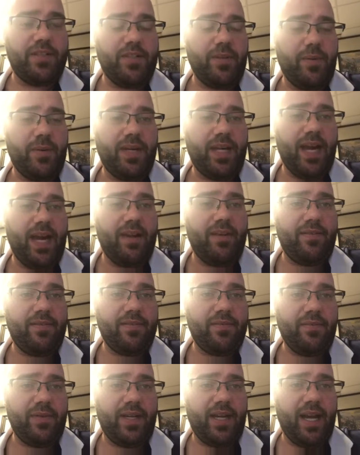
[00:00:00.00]
So we kind
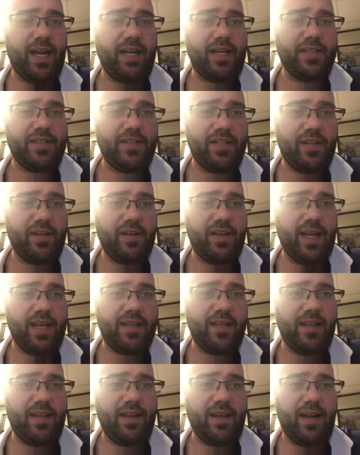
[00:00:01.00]
of consider
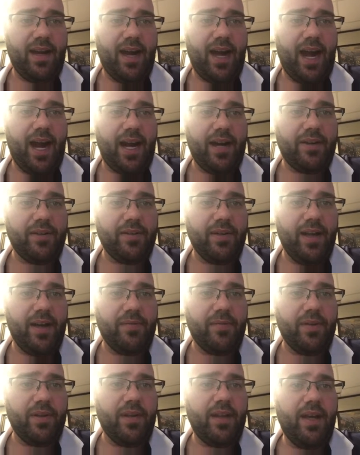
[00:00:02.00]
that a higher
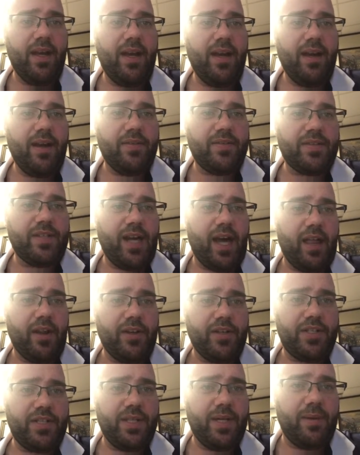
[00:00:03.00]
level of
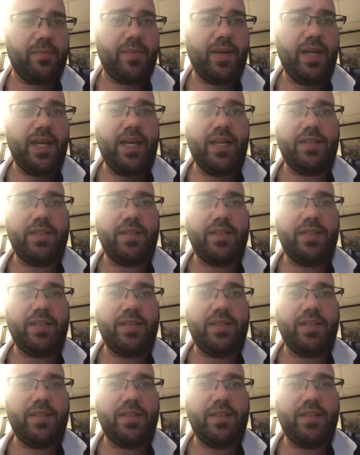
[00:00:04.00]
scholarship.